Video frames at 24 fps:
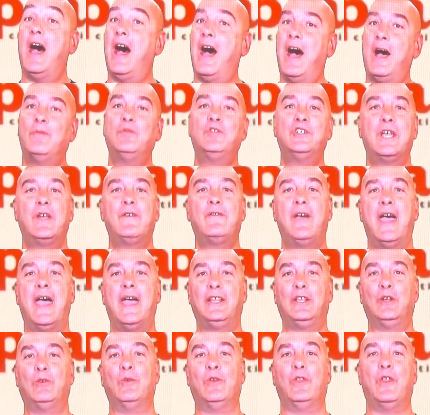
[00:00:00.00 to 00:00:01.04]
I'm Jeff
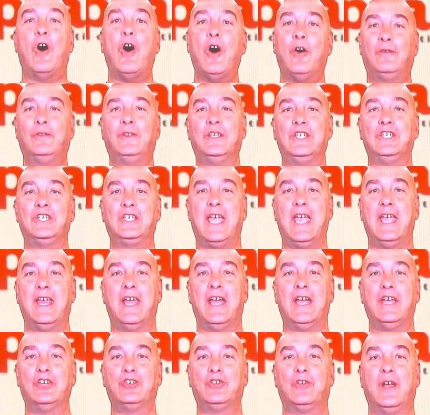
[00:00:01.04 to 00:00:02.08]
Adler with Off Leash
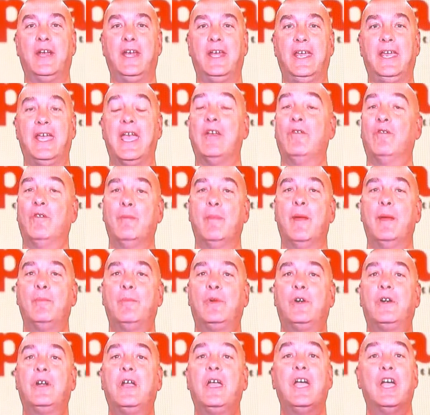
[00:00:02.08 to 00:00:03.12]
K9 Training, and
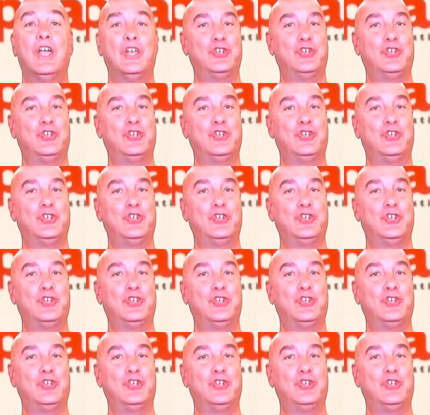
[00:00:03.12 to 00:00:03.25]
remember,